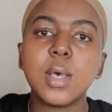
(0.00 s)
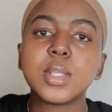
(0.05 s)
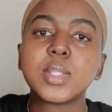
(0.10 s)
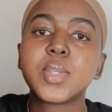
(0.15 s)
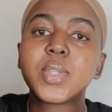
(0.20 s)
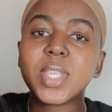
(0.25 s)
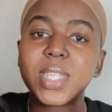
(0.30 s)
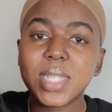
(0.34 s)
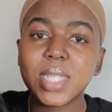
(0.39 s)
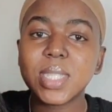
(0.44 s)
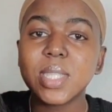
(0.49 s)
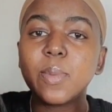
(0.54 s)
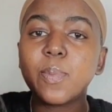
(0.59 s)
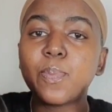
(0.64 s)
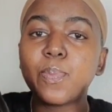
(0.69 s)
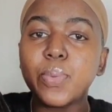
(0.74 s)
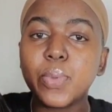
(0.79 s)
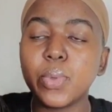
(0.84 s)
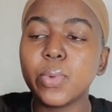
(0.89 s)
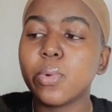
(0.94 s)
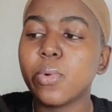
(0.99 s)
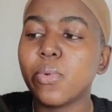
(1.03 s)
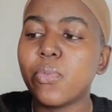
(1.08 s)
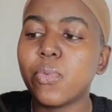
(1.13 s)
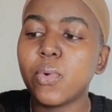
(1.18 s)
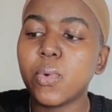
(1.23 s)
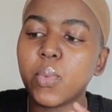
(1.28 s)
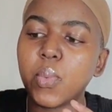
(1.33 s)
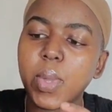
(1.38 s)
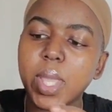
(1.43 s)
So this is the
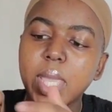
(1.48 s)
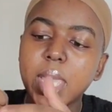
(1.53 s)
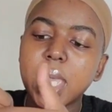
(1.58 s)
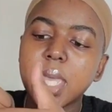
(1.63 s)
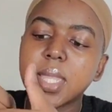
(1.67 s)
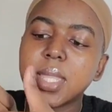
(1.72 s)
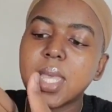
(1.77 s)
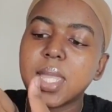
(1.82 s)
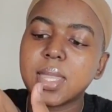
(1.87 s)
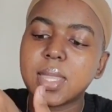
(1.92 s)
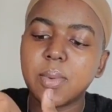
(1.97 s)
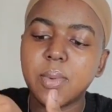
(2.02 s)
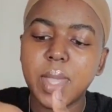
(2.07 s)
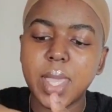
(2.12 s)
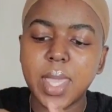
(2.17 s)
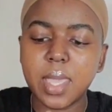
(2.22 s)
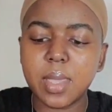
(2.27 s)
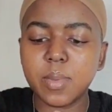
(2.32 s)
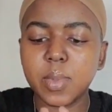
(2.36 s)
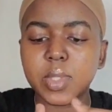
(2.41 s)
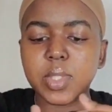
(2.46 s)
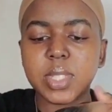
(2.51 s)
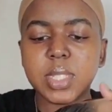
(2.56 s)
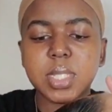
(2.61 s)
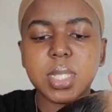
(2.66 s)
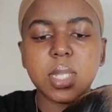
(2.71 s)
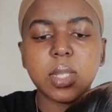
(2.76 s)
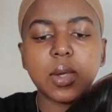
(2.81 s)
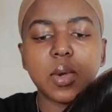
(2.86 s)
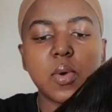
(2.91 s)
beautiful wig that they were able to
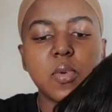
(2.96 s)
send